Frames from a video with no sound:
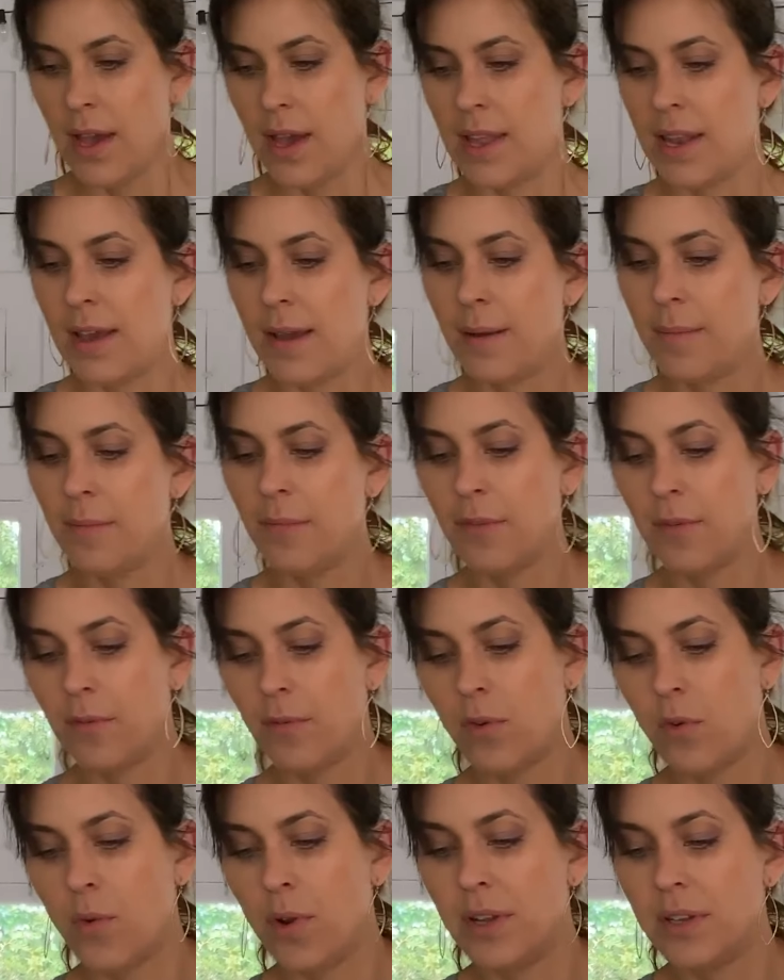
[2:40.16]
And I'm
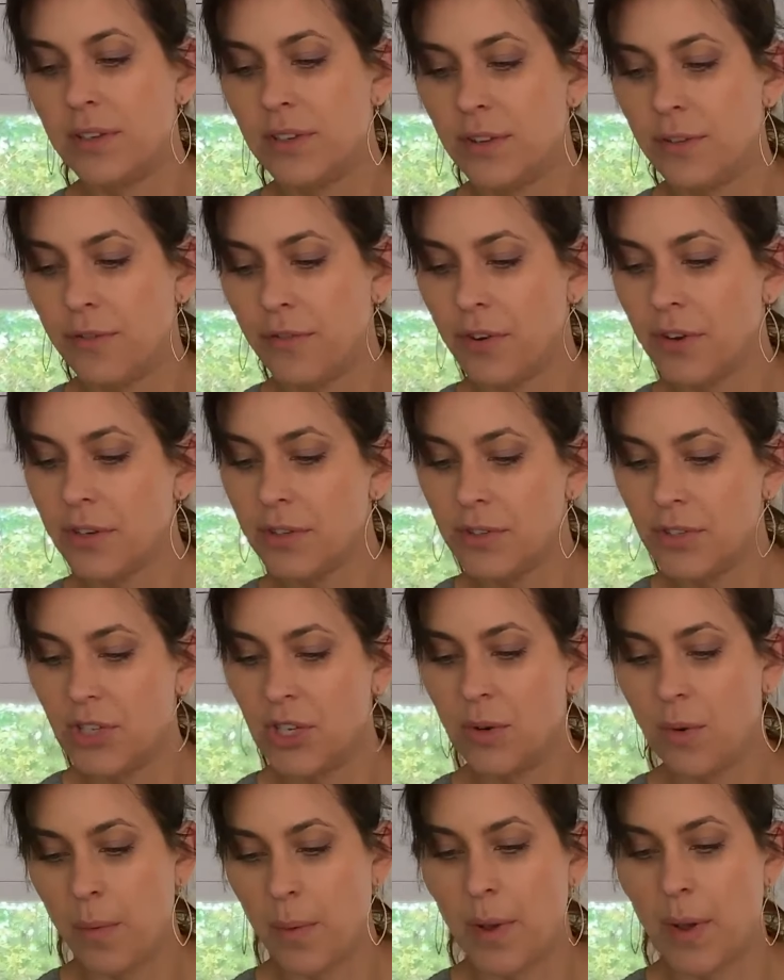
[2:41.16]
going to first
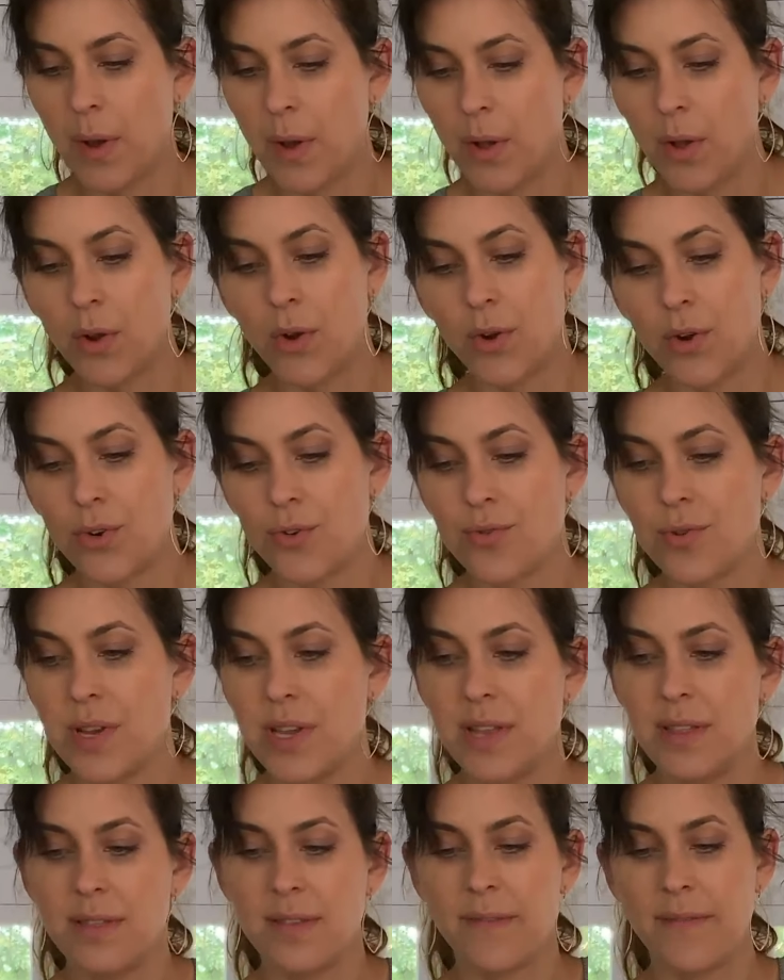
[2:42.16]
do what we call
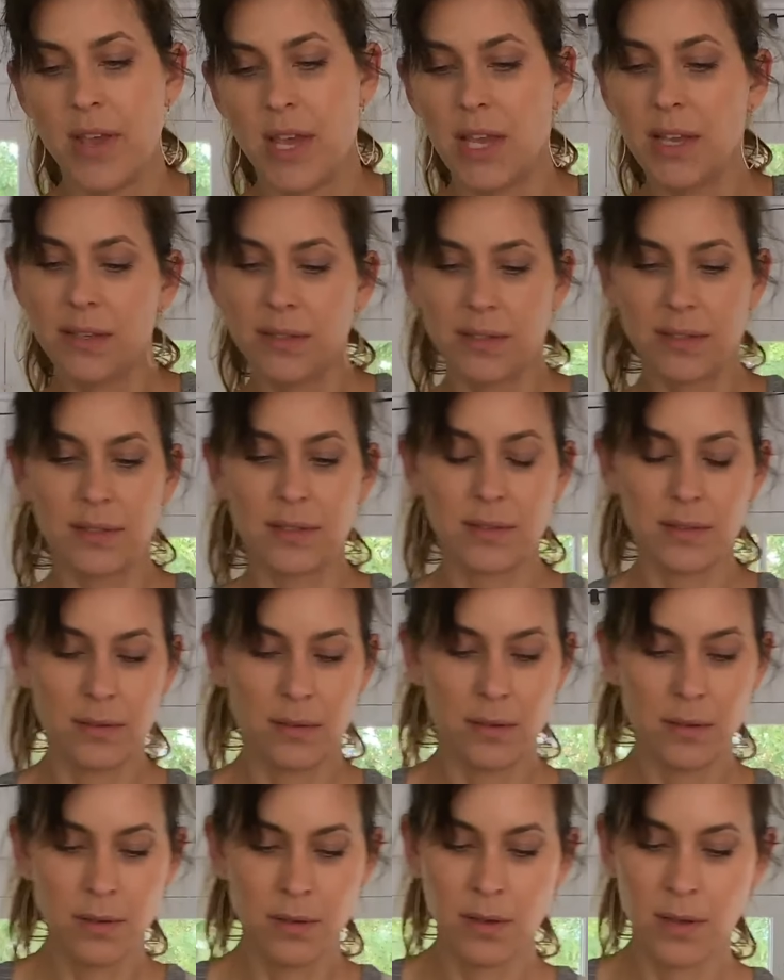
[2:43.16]
green
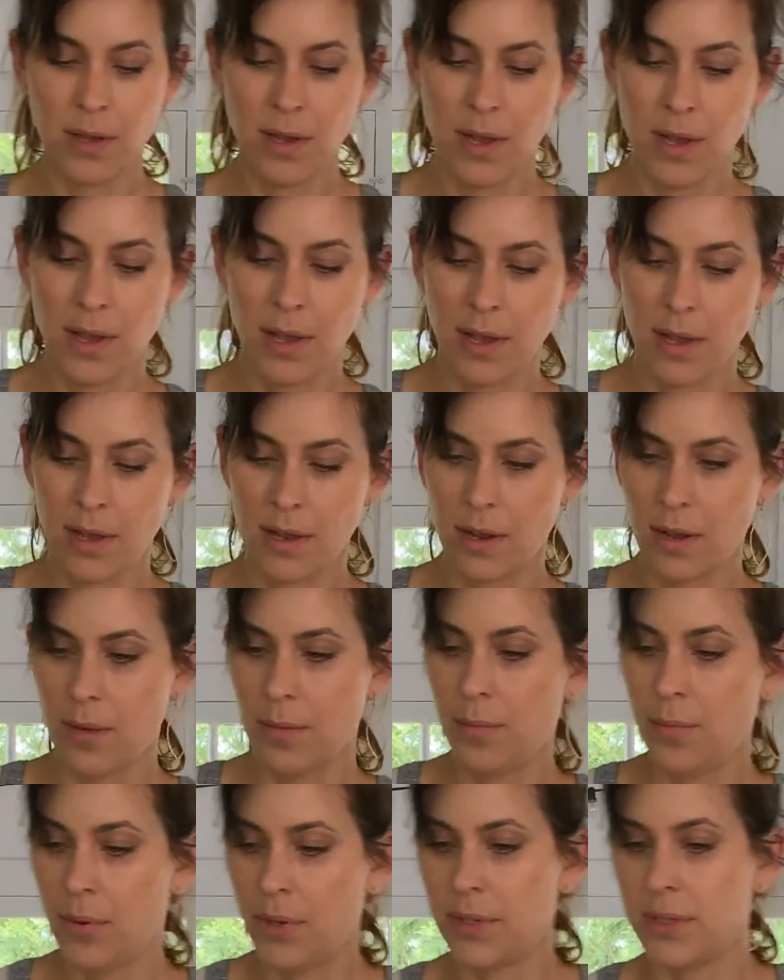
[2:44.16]
base. I'll
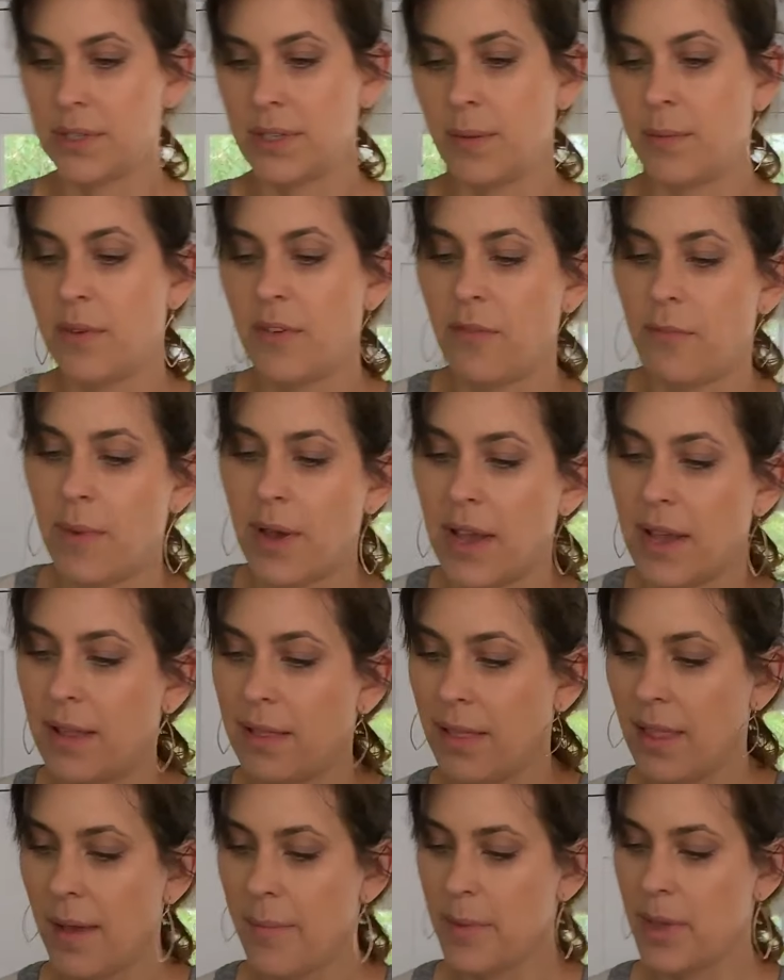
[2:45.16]
put some of my
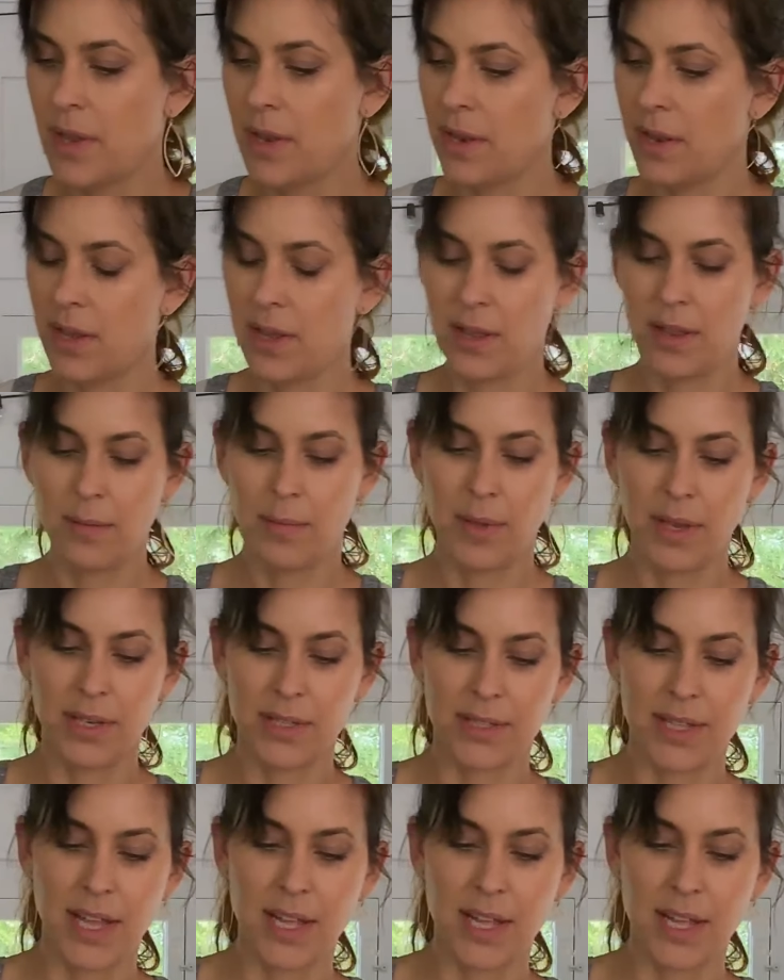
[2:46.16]
lemon in because